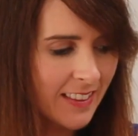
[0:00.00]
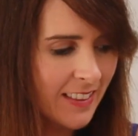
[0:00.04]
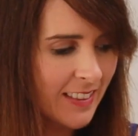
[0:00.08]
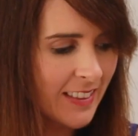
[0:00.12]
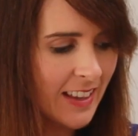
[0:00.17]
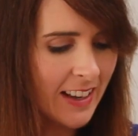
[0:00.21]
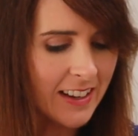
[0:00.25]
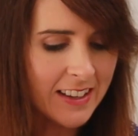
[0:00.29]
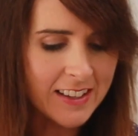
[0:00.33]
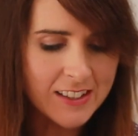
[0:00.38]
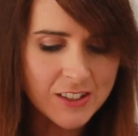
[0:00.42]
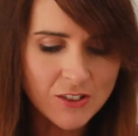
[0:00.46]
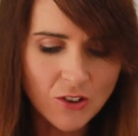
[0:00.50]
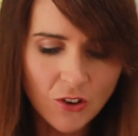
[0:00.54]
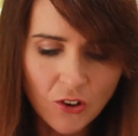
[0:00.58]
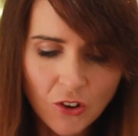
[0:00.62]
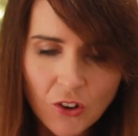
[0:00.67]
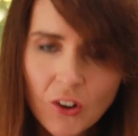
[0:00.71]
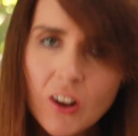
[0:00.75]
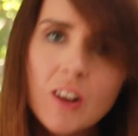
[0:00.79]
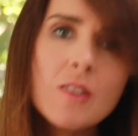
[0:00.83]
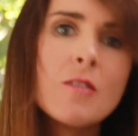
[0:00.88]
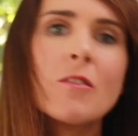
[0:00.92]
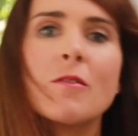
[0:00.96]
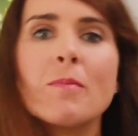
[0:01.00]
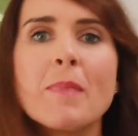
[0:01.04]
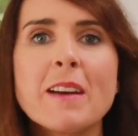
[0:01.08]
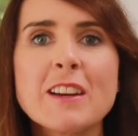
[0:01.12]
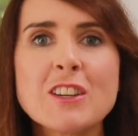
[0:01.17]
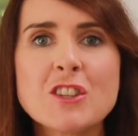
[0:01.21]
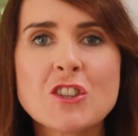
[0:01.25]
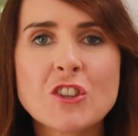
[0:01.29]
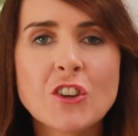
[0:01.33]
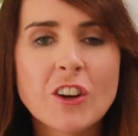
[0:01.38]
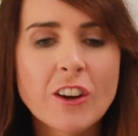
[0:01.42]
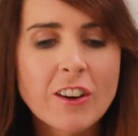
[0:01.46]
That is all of my
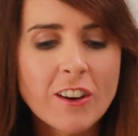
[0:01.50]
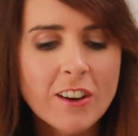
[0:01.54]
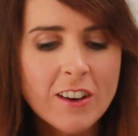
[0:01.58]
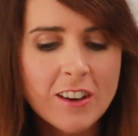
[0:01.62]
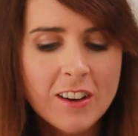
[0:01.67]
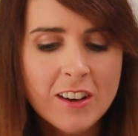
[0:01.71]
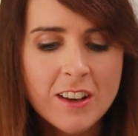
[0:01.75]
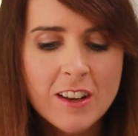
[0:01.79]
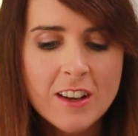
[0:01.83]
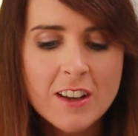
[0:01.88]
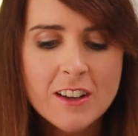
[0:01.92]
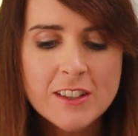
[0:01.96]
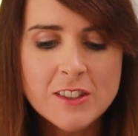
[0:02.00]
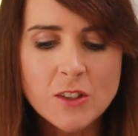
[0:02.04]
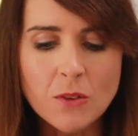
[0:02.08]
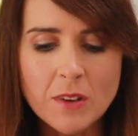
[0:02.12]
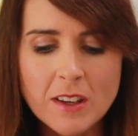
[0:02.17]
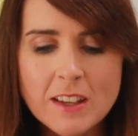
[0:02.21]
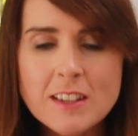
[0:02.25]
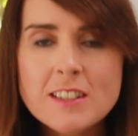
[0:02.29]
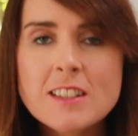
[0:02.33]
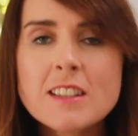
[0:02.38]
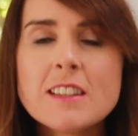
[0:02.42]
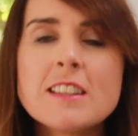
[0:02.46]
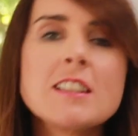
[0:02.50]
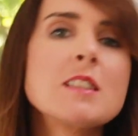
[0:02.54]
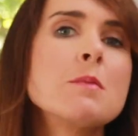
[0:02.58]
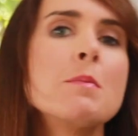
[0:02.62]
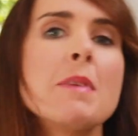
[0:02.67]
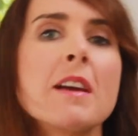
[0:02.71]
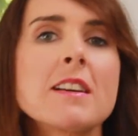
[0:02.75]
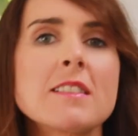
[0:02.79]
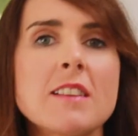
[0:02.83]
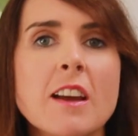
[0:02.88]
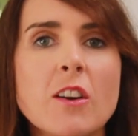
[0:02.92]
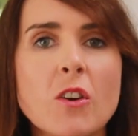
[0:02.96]
sugar. So into this
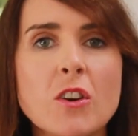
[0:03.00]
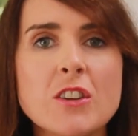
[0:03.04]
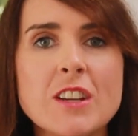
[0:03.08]
mix, I'm